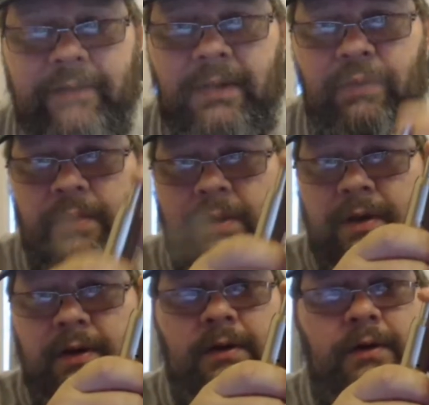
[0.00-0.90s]
it a little
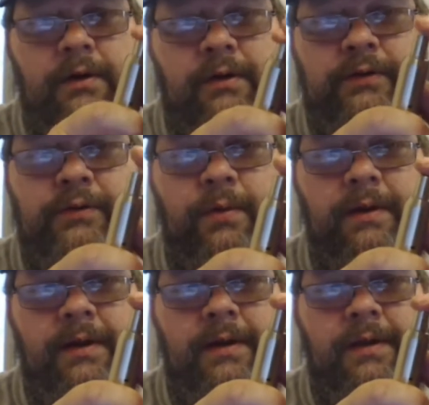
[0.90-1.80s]

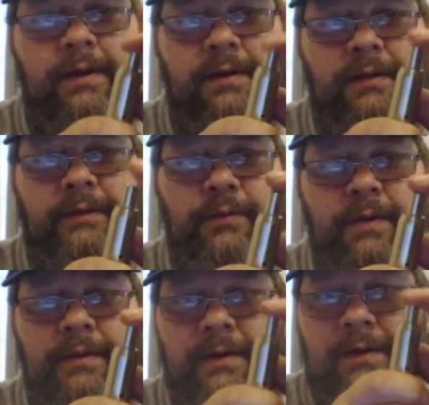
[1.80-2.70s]
squirt,
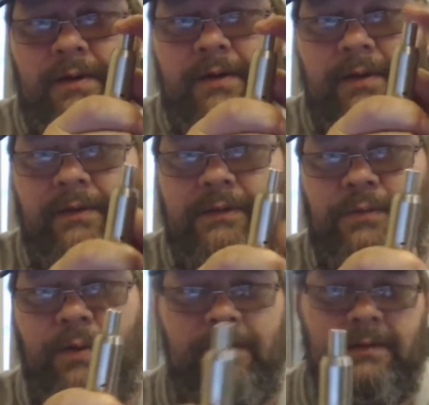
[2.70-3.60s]
squirt,
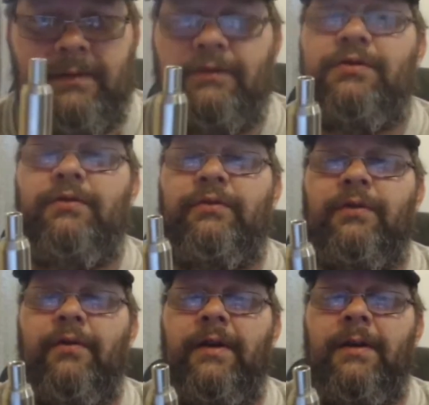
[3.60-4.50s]
squirt. Juice
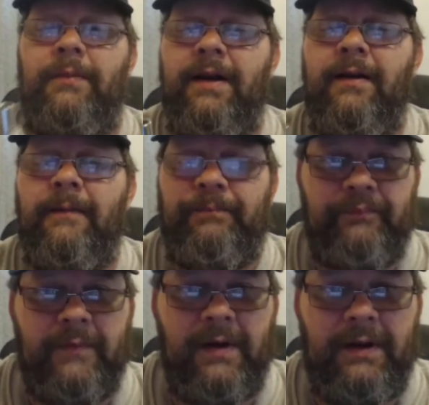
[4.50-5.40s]
on up there
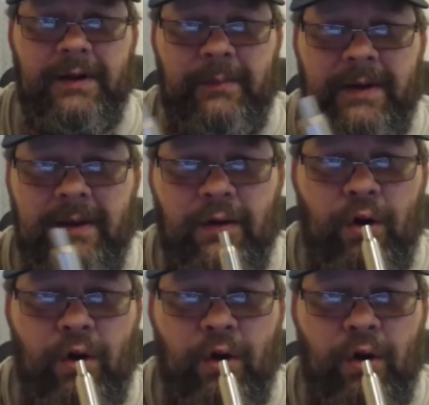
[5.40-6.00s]
a little bit.